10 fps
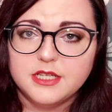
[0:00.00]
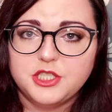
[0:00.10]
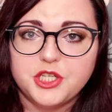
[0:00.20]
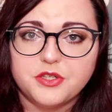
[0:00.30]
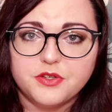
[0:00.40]

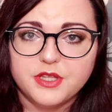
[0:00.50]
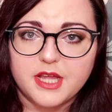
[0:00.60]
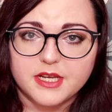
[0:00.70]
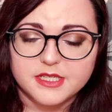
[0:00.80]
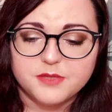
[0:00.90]
Children
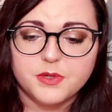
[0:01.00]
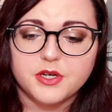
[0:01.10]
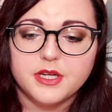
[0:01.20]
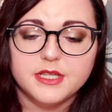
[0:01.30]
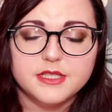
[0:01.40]
that
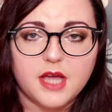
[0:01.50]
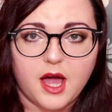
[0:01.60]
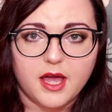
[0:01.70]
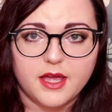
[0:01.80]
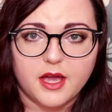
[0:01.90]
experience
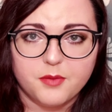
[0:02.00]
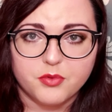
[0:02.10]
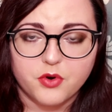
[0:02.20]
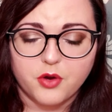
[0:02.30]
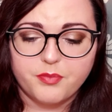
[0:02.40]
high
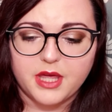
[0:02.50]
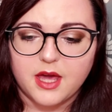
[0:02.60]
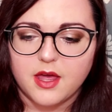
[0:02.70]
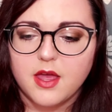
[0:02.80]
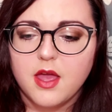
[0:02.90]

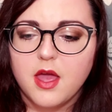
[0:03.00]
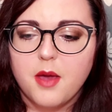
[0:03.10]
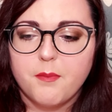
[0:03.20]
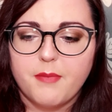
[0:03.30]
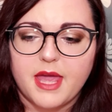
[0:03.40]
hyperopia
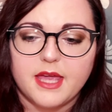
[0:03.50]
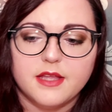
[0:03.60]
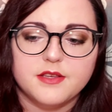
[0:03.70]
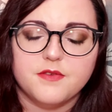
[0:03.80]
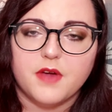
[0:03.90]

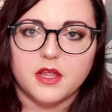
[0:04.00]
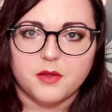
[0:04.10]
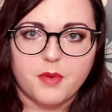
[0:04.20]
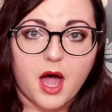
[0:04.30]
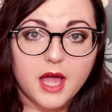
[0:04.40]
may
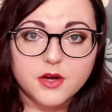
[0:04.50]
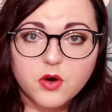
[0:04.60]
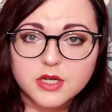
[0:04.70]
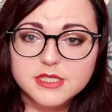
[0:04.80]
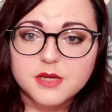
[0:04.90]
develop eye
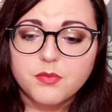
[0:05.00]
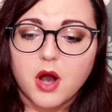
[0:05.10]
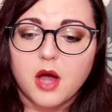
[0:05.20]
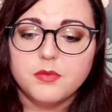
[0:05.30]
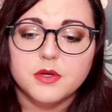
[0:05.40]
crossing
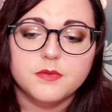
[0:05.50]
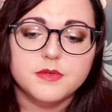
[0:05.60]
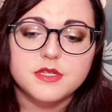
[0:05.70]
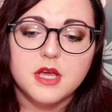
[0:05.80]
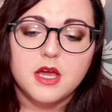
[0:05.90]

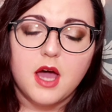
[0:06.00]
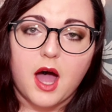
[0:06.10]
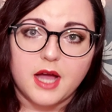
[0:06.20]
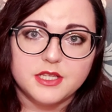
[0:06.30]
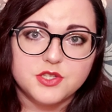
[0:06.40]
problems,
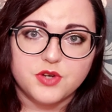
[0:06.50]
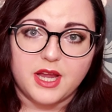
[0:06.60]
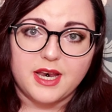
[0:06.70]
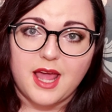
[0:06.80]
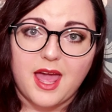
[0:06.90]
eye
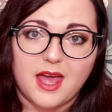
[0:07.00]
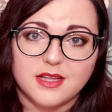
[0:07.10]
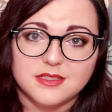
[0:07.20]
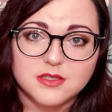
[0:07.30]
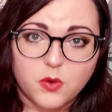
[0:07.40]
strain,
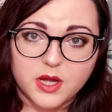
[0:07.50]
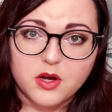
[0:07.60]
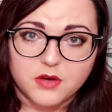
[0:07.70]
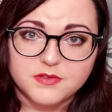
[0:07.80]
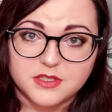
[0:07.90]
and quite
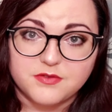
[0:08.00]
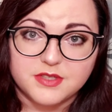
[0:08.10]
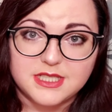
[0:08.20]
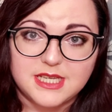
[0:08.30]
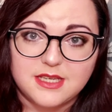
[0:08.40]
often
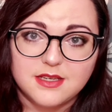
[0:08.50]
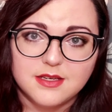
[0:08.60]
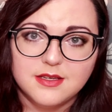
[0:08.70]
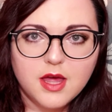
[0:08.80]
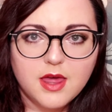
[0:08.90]

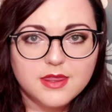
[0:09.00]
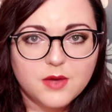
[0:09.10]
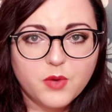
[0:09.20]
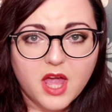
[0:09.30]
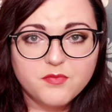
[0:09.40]
fatigue.
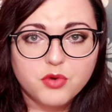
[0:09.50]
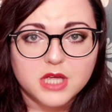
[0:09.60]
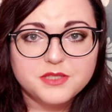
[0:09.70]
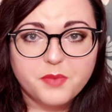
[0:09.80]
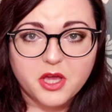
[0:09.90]
Then we have
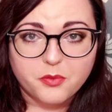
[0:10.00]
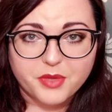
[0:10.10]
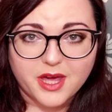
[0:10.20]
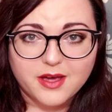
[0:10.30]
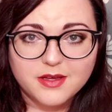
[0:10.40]

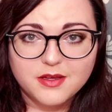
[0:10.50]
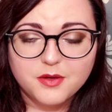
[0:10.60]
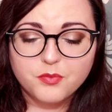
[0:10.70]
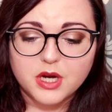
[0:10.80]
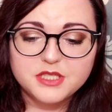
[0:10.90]
presbyopia.
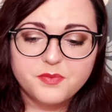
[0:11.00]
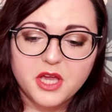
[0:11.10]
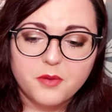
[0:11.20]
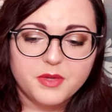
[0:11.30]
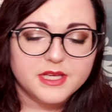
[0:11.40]

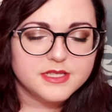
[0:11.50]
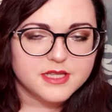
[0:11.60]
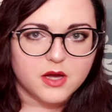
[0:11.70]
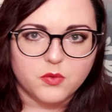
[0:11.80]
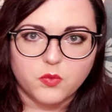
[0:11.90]
Presbyopia is
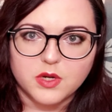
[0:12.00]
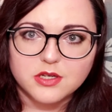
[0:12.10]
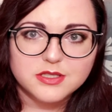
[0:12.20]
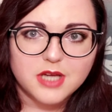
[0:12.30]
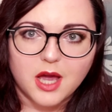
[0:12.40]
that
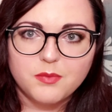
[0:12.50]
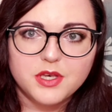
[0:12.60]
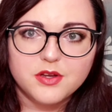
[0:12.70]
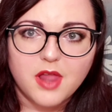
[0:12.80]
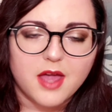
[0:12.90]
weird time in
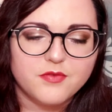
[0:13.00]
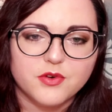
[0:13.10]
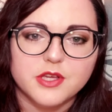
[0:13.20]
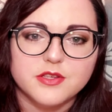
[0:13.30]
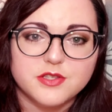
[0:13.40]
your life
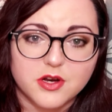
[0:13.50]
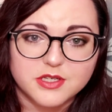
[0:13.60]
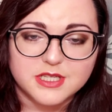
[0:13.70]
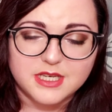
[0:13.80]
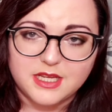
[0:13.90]
where you start
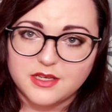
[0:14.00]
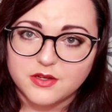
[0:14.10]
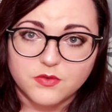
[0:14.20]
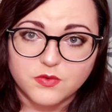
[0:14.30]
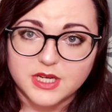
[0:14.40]
to need
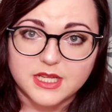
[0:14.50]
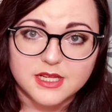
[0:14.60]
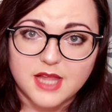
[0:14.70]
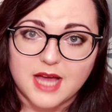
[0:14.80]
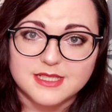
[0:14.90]
reading
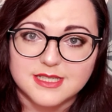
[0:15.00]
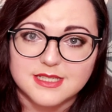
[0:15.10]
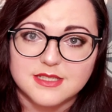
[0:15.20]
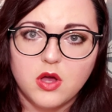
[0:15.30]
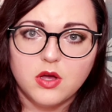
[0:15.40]

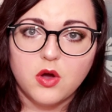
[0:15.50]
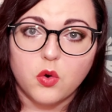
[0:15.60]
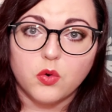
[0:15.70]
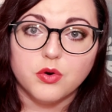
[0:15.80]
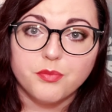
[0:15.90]
glasses
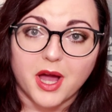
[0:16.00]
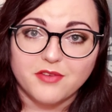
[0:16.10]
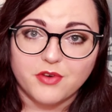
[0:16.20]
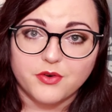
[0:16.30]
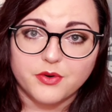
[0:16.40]
or
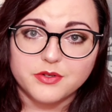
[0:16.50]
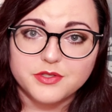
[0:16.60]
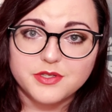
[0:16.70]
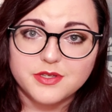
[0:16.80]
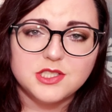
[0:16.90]

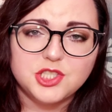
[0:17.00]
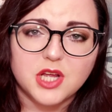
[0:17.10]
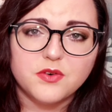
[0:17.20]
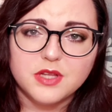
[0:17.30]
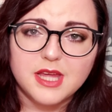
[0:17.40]
bifocals.
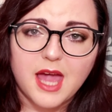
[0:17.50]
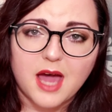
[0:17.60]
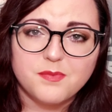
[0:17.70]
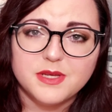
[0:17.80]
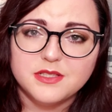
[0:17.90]
Generally
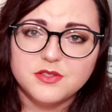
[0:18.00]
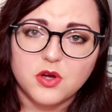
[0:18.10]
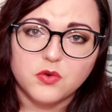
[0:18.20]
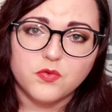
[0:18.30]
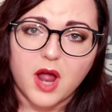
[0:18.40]
happens
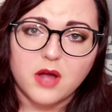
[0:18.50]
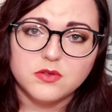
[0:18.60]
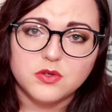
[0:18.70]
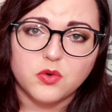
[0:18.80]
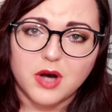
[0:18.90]

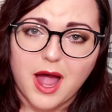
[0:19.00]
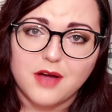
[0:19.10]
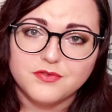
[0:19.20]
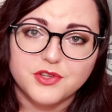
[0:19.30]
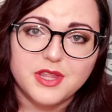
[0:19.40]
around or
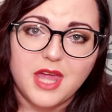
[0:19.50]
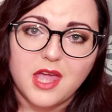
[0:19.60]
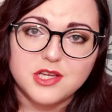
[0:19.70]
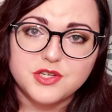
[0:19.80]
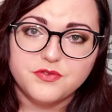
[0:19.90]
after the
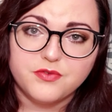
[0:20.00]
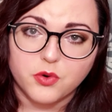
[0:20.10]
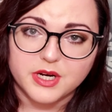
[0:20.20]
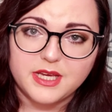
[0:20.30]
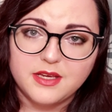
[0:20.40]
age of
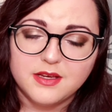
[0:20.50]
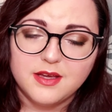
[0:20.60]
40,